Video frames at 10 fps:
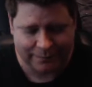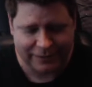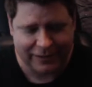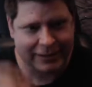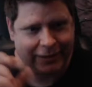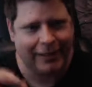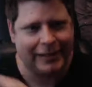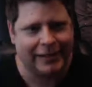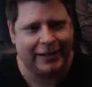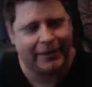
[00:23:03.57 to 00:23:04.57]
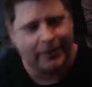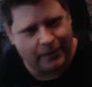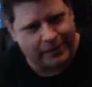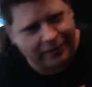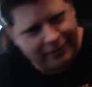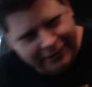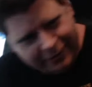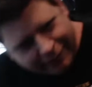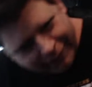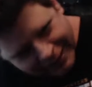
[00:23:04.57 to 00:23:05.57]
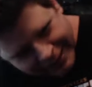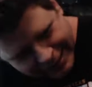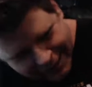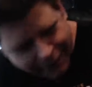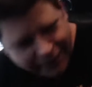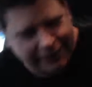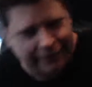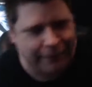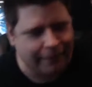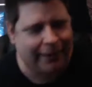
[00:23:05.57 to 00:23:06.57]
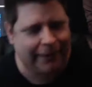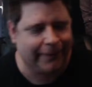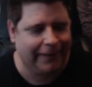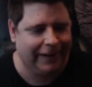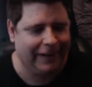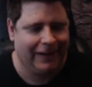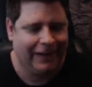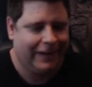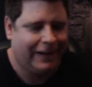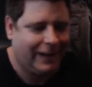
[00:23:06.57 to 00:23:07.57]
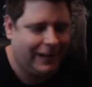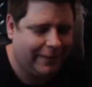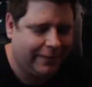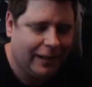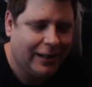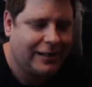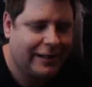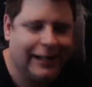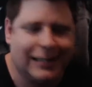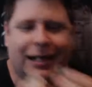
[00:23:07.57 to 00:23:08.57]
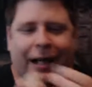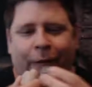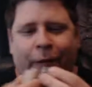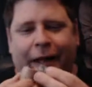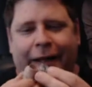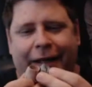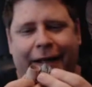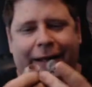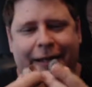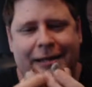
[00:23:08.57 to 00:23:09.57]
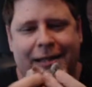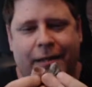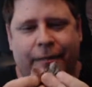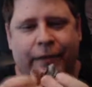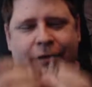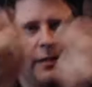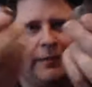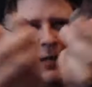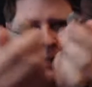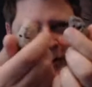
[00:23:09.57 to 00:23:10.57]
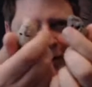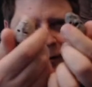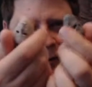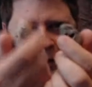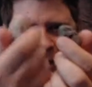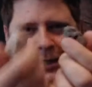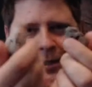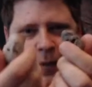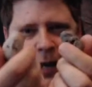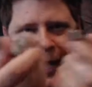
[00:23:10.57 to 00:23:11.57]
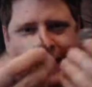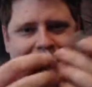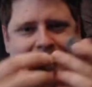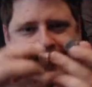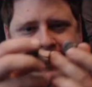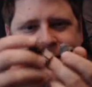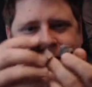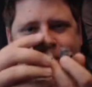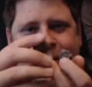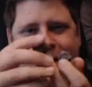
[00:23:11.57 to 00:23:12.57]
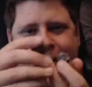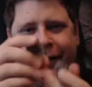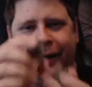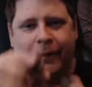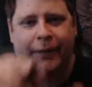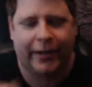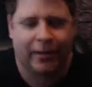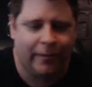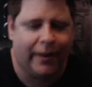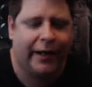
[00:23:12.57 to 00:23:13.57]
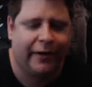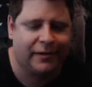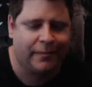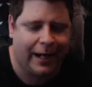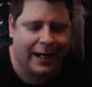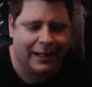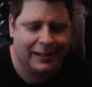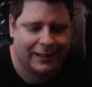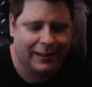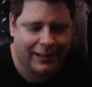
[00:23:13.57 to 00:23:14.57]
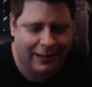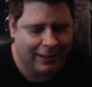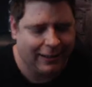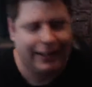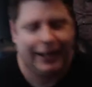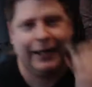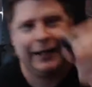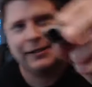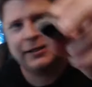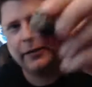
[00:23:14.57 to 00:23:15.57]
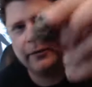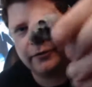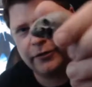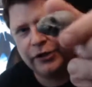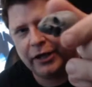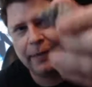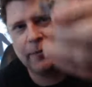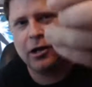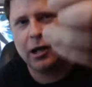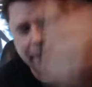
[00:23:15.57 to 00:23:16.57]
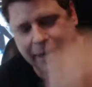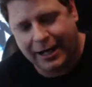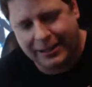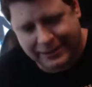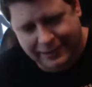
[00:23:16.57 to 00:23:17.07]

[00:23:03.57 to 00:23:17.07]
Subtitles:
So that's kind of cool. So alternatively, this could be a different Michael head. So that's kind of what I think this is supposed to be as well. This is a mask. So this is supposed to be like Michael Myers' mask and the silver shamrock mask,